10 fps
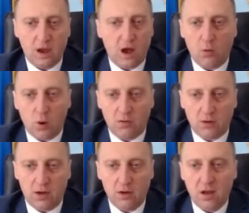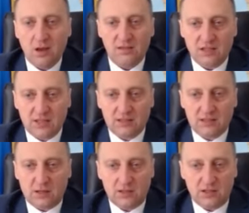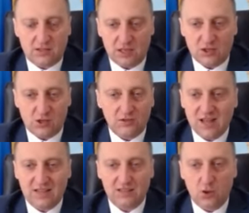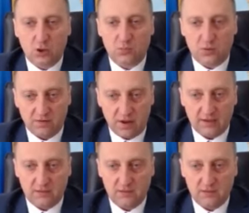However, this decision does not prevent